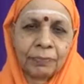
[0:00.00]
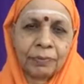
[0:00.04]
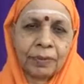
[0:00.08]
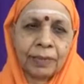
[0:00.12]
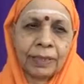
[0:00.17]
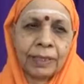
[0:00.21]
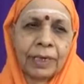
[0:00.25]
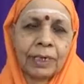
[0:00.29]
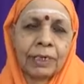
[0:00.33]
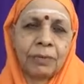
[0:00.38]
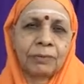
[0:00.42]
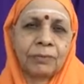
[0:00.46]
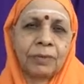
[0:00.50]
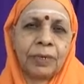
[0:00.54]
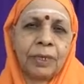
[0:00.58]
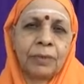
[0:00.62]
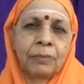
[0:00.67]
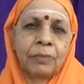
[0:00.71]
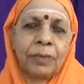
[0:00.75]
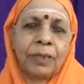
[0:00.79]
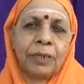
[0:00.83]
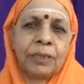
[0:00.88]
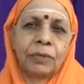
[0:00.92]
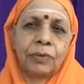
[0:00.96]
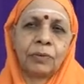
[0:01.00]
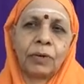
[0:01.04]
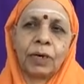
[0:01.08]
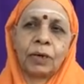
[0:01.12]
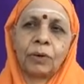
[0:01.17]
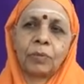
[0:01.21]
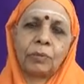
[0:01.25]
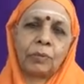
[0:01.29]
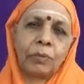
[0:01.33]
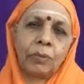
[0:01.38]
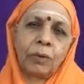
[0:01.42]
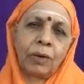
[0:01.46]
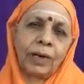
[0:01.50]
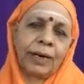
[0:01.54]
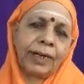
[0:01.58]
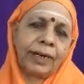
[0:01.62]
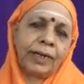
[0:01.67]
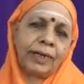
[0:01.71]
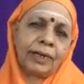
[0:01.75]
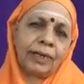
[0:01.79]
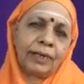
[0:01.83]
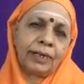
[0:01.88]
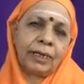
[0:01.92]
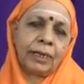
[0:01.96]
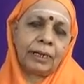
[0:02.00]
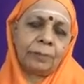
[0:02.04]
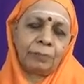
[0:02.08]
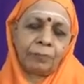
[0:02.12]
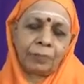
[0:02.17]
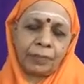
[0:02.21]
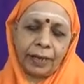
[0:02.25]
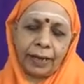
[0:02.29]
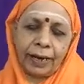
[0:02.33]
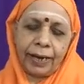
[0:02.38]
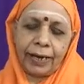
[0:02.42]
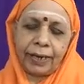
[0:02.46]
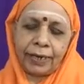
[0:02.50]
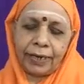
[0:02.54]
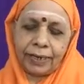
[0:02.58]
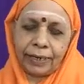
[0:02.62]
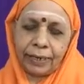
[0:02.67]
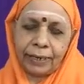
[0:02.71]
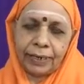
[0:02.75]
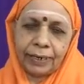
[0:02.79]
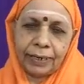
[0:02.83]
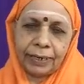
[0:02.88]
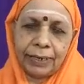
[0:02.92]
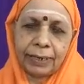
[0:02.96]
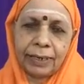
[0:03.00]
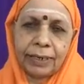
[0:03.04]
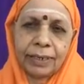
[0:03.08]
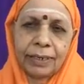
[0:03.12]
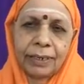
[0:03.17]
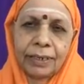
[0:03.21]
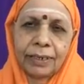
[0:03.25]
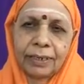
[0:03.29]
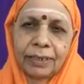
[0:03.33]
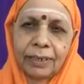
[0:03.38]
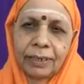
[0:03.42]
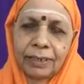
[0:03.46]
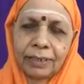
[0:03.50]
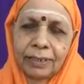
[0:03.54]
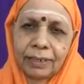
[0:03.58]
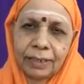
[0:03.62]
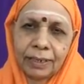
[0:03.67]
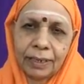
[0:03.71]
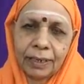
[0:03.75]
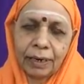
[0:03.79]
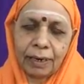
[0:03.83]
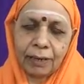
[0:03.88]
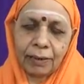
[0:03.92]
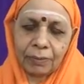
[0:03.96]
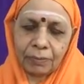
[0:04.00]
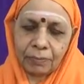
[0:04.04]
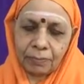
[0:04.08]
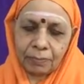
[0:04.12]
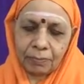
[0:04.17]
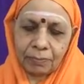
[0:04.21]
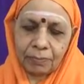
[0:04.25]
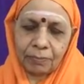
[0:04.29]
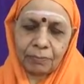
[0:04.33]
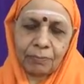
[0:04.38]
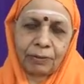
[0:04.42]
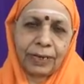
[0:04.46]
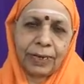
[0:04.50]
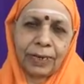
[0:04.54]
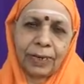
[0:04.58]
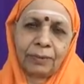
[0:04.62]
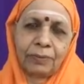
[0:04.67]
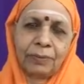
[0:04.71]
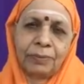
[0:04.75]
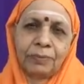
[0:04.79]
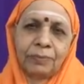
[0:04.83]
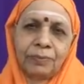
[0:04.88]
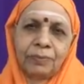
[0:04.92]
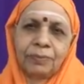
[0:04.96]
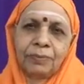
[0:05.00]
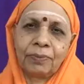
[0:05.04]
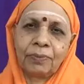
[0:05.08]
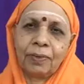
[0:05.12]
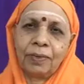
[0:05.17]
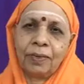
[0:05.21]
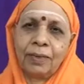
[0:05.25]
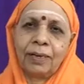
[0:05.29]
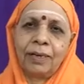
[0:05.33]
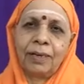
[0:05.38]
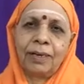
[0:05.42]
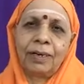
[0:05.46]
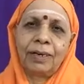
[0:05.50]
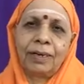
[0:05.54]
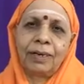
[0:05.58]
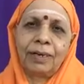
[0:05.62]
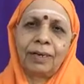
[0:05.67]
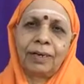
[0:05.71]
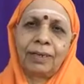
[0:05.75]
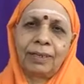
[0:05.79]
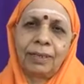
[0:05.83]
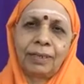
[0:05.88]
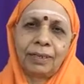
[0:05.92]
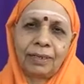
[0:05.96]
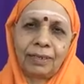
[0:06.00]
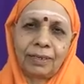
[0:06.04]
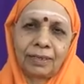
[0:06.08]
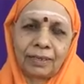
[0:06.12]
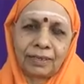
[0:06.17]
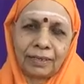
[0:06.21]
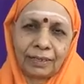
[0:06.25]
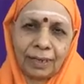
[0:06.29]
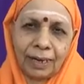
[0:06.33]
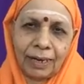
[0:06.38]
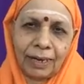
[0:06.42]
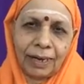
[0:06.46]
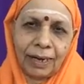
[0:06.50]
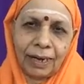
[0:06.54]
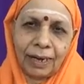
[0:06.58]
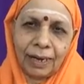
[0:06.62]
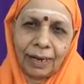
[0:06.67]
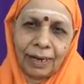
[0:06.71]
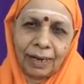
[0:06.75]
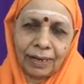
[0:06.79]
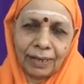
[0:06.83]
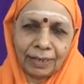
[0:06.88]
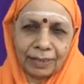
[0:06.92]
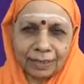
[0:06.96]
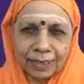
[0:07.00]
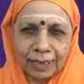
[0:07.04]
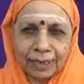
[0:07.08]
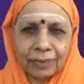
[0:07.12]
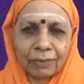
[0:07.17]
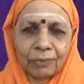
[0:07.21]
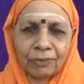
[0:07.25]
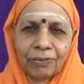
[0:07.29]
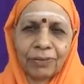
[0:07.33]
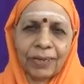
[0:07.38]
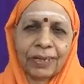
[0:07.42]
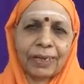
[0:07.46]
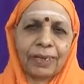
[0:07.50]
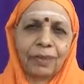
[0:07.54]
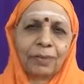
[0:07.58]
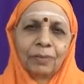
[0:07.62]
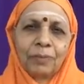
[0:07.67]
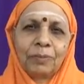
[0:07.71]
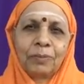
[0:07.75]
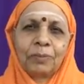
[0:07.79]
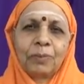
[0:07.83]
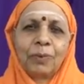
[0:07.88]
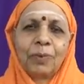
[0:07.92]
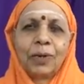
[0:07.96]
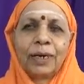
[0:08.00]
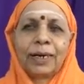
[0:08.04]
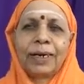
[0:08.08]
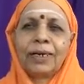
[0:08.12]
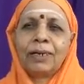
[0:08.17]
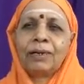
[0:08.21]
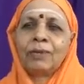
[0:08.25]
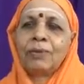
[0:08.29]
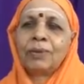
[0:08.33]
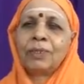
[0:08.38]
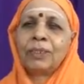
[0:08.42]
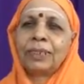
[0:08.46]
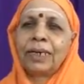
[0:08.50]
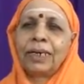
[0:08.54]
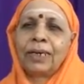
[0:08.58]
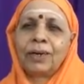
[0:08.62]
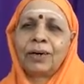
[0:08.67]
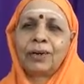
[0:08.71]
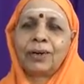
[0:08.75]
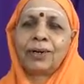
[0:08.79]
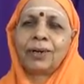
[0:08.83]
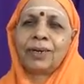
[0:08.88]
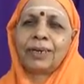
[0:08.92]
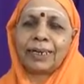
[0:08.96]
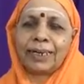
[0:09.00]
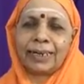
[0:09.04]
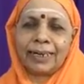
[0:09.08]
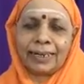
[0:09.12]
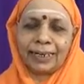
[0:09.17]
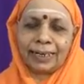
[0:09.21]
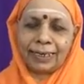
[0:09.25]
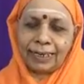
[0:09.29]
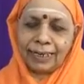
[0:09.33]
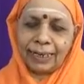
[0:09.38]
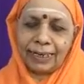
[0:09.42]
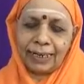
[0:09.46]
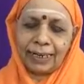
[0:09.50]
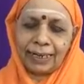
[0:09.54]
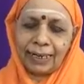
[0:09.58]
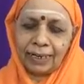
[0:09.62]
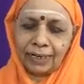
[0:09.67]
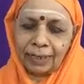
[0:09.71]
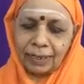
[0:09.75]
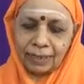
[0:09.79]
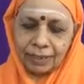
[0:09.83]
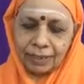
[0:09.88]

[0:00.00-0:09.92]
That flame means what? Morning I kindled the flame. Saha, that flame, morning which I have kindled.